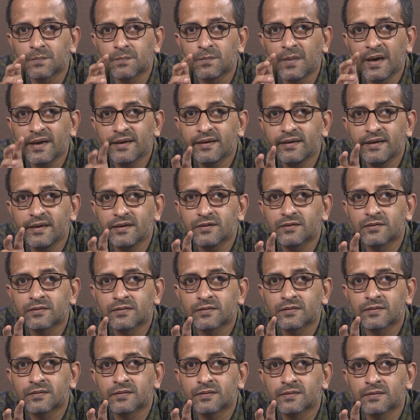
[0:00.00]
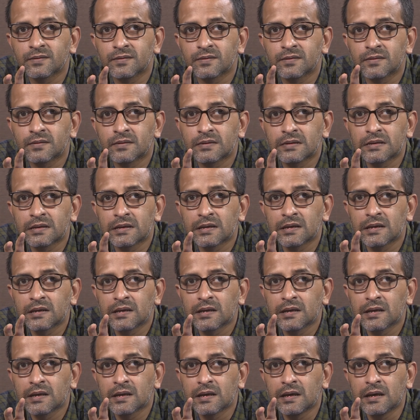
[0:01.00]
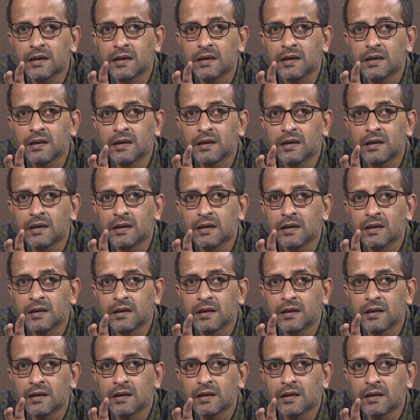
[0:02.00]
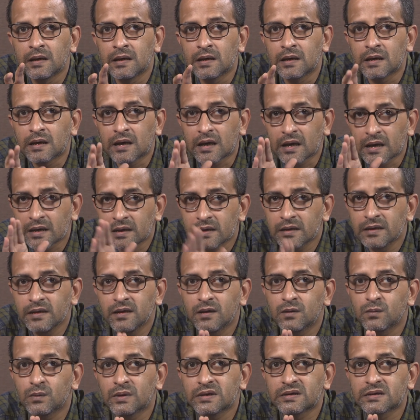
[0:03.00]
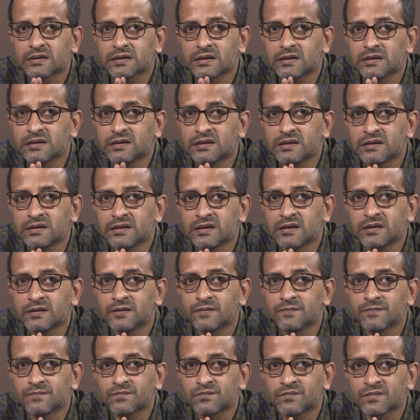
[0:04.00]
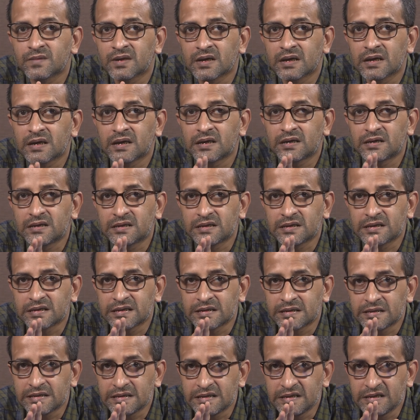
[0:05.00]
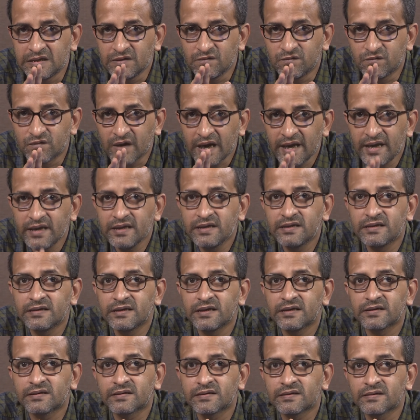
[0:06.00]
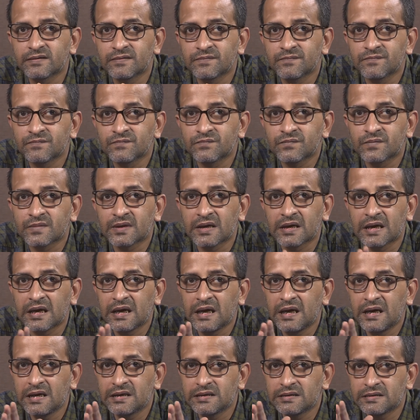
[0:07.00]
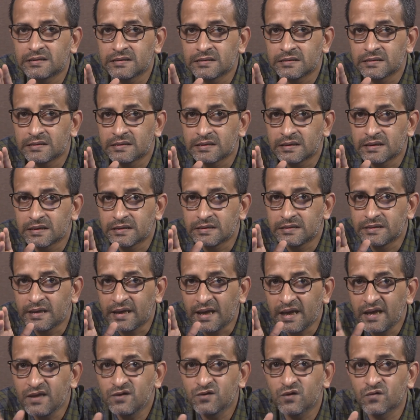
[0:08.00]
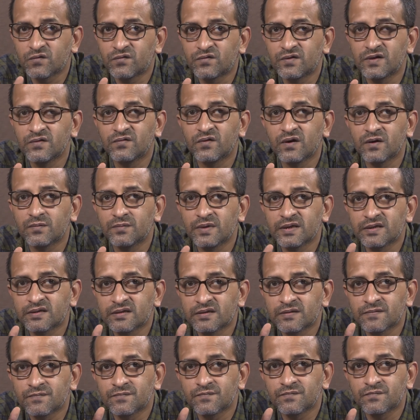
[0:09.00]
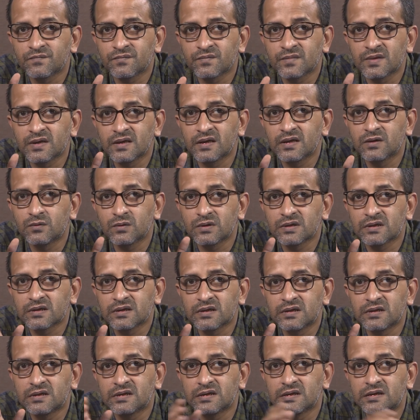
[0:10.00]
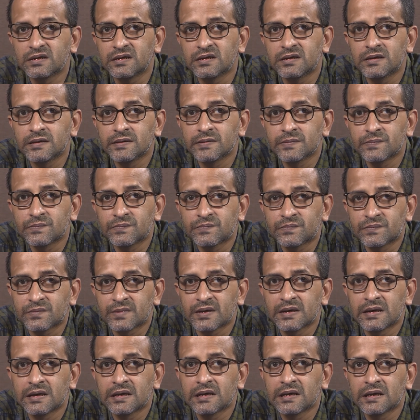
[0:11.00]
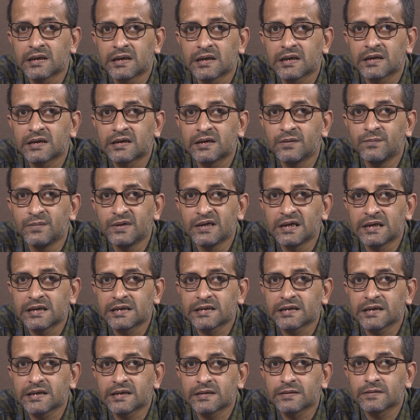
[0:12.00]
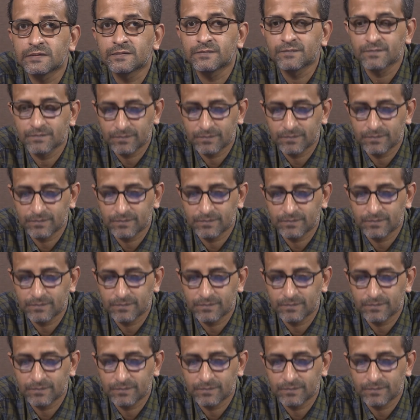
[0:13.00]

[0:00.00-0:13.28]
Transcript: madness uh, earlier was considered a divine creation and in the age of reformation it was considered uh, a criminal trait.